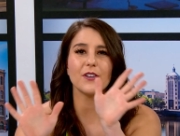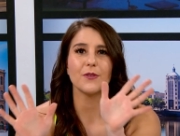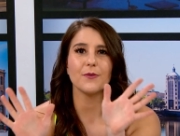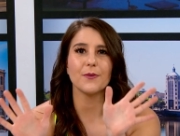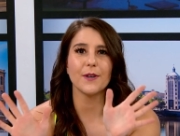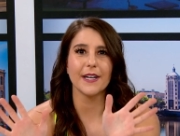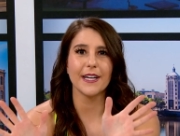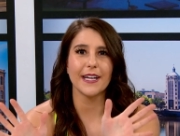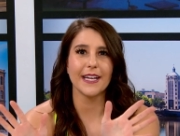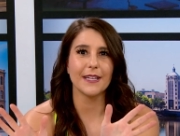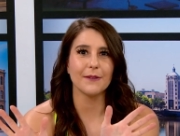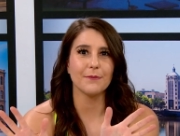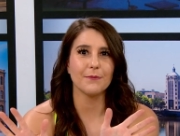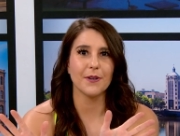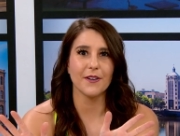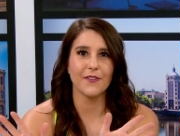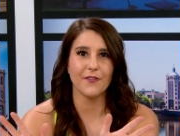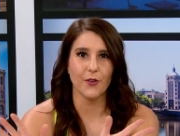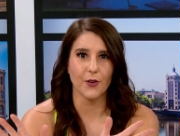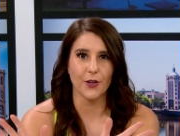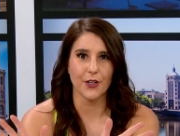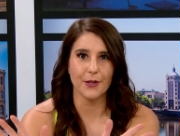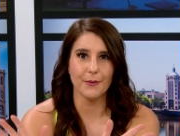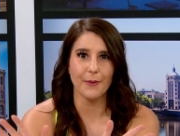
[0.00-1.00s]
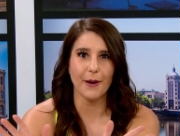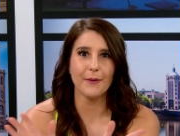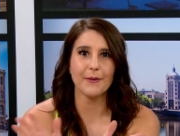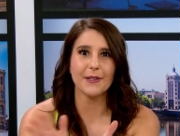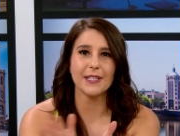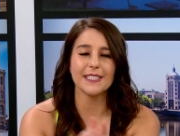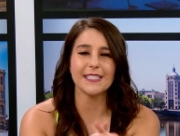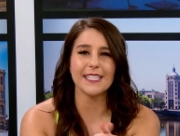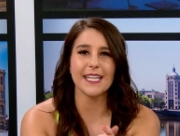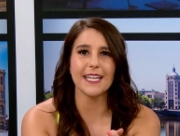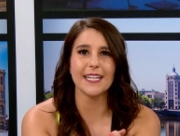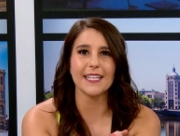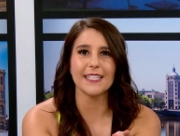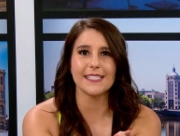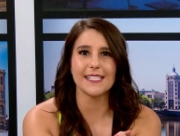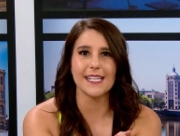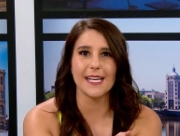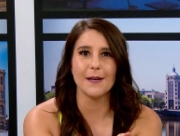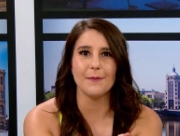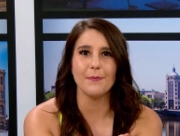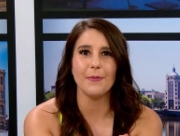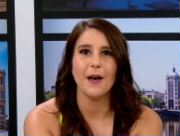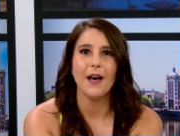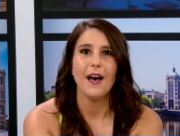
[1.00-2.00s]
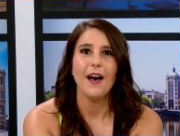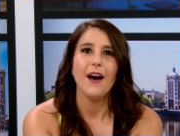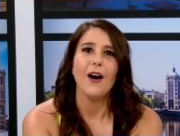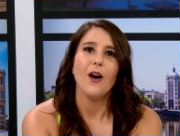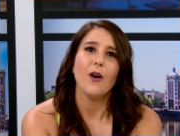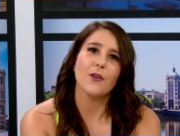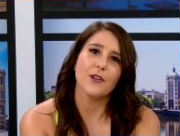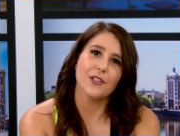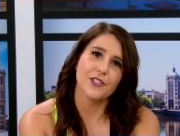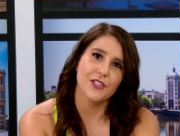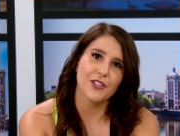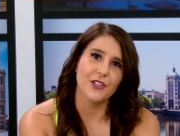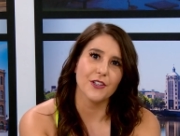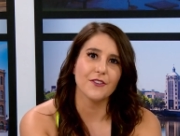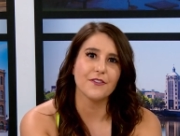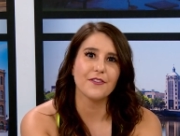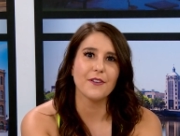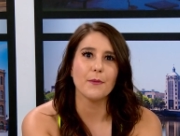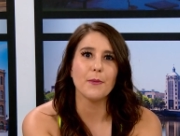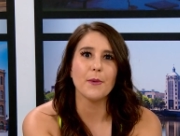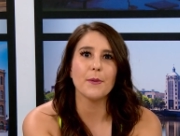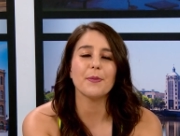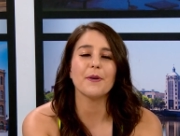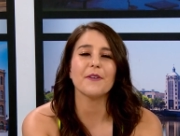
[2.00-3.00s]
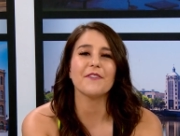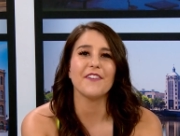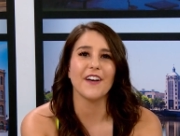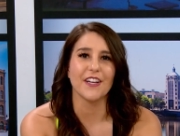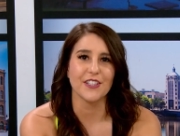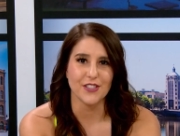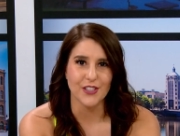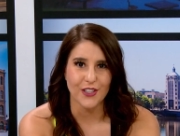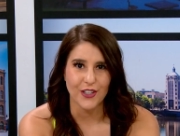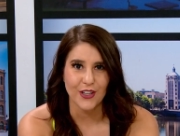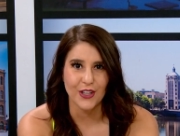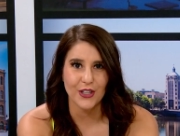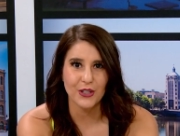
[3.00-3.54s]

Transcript: ran before, you might want to take a tip or two from a professional.